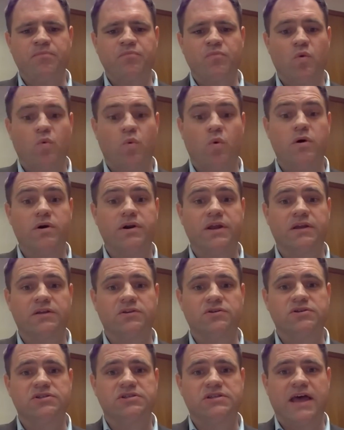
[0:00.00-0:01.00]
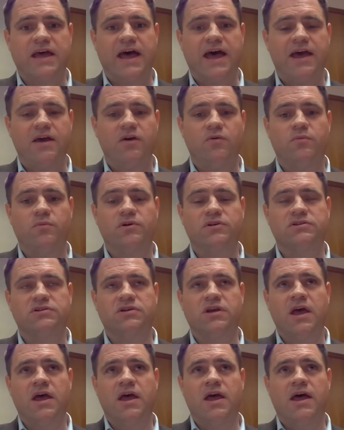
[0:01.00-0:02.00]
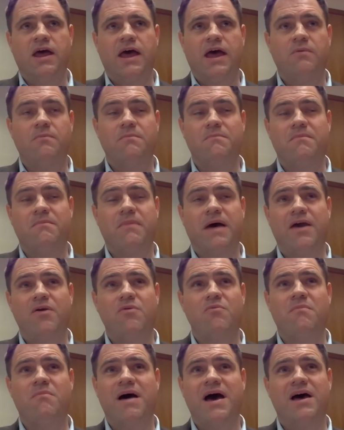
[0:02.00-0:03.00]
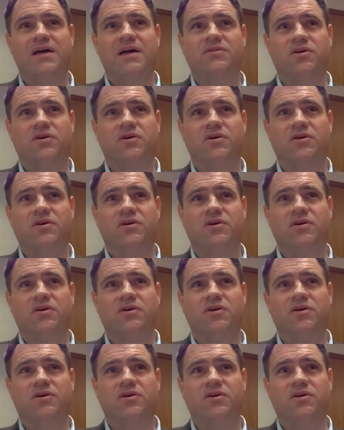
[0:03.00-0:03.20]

warning just how mad